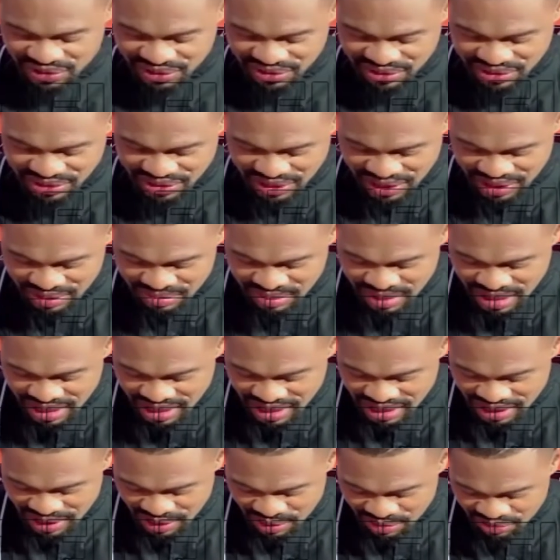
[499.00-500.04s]
your time.
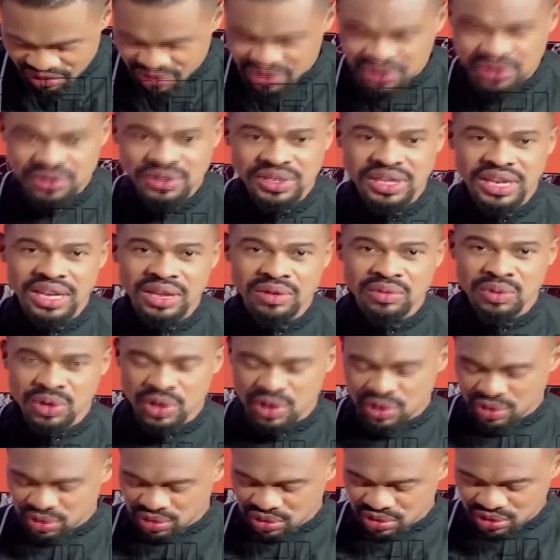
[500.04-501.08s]
Unfortunately, we
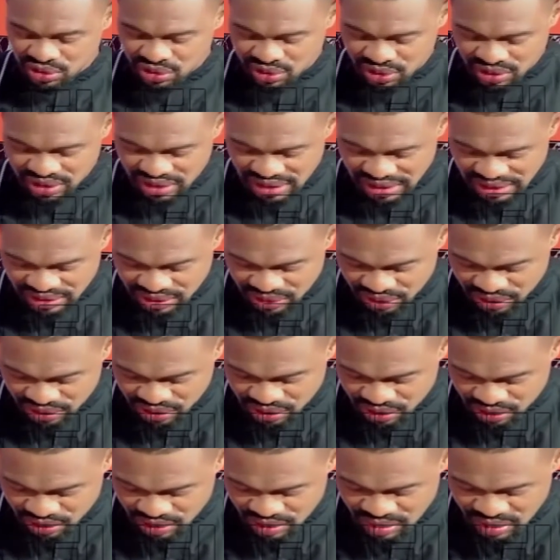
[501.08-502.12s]
couldn't join
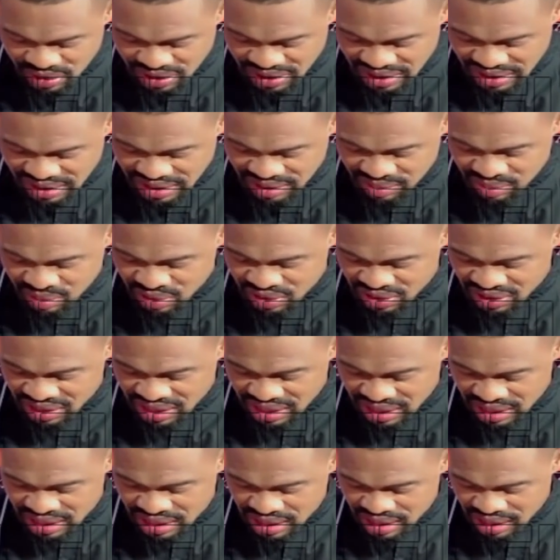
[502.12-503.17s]
Dr. Raymond
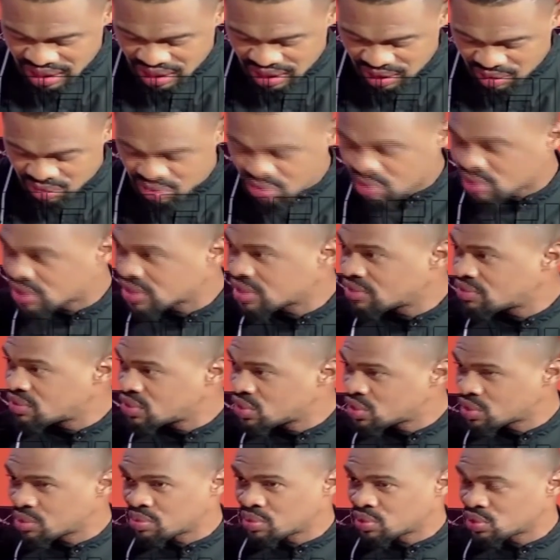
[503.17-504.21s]
Adegboyega, who was
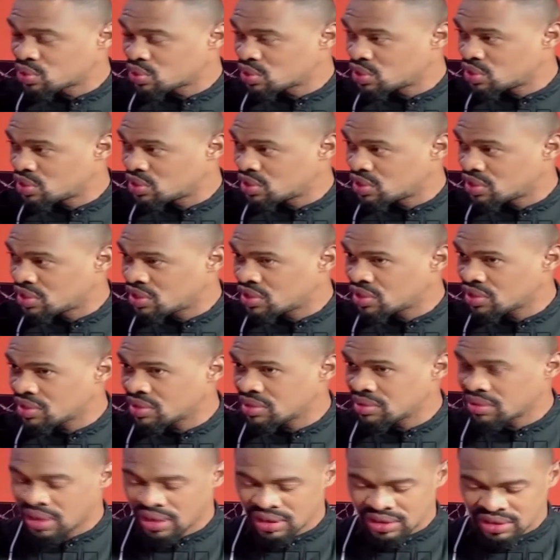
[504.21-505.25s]
even supposed to,
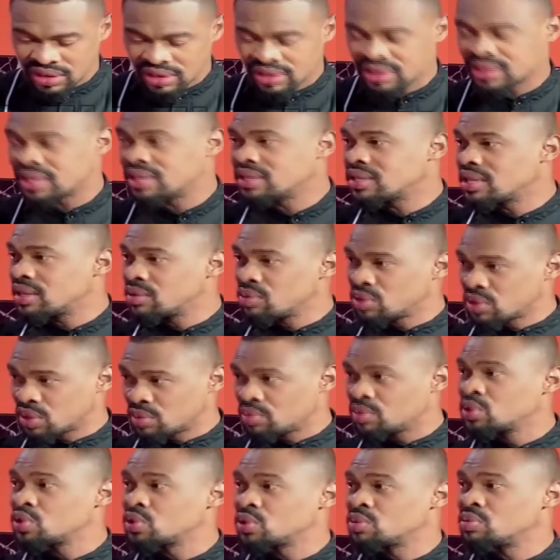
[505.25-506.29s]
incidentally, was
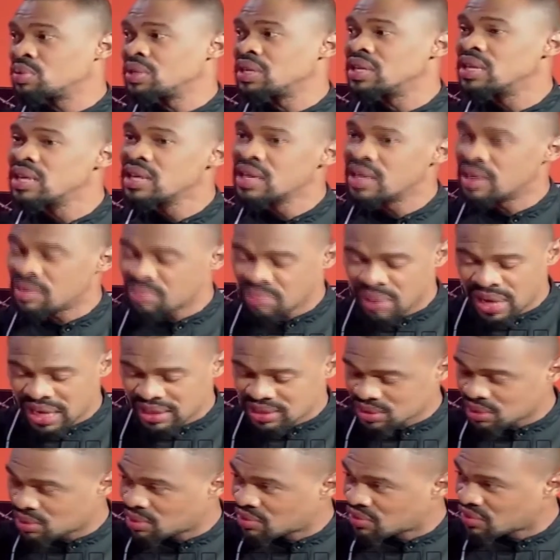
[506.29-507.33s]
supposed to be a
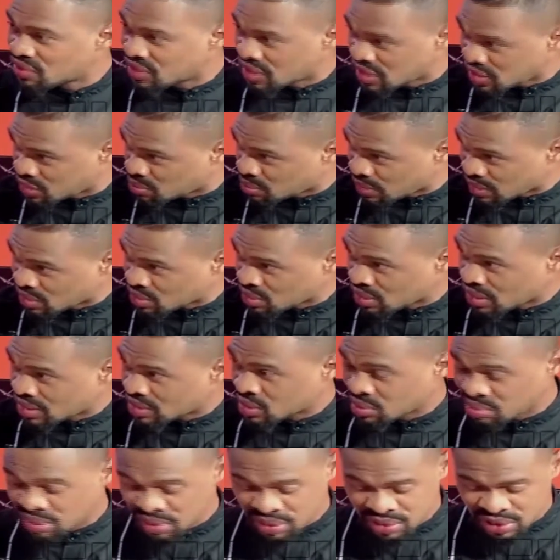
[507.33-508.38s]
part of this particular
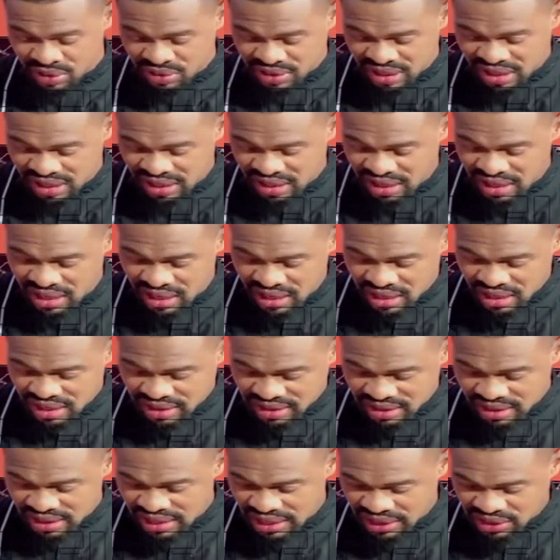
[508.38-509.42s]
topic, because
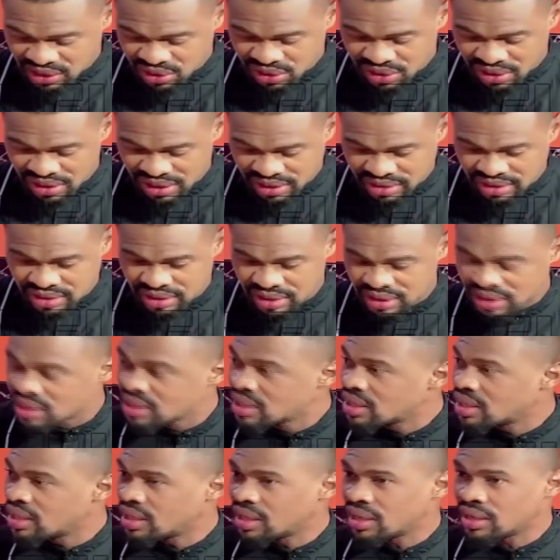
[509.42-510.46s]
he's a lecturer at
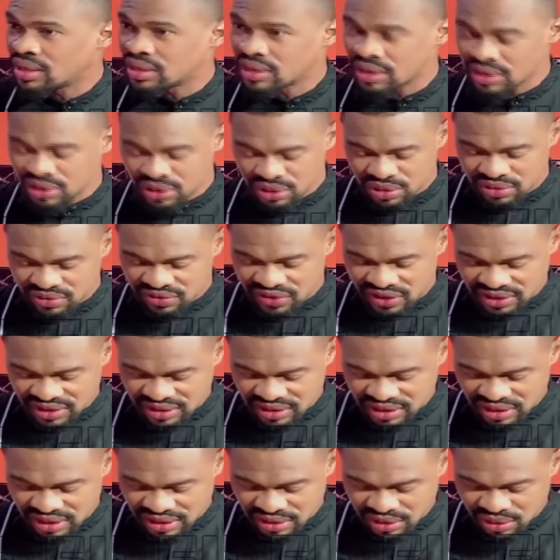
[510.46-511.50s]

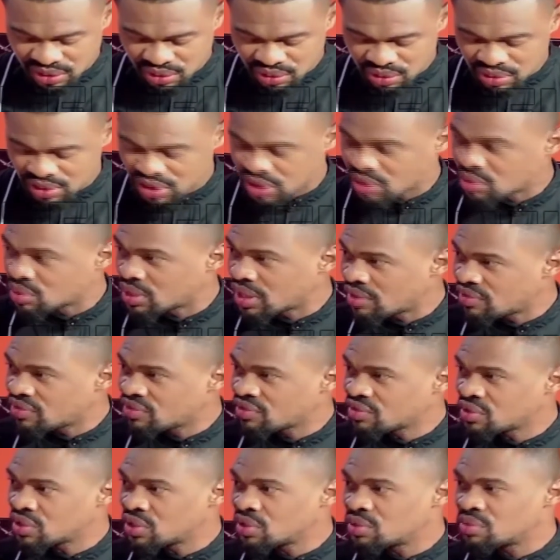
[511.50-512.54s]
university, so he would have,
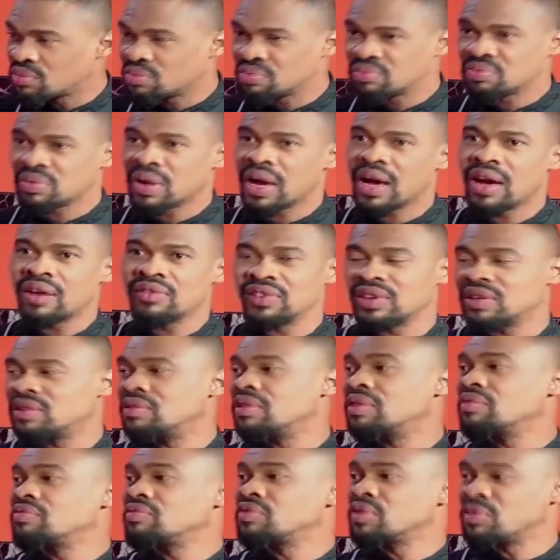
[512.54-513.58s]
had
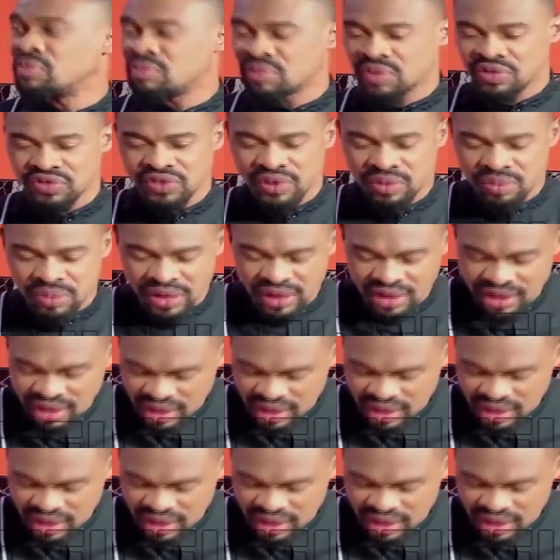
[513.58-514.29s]
from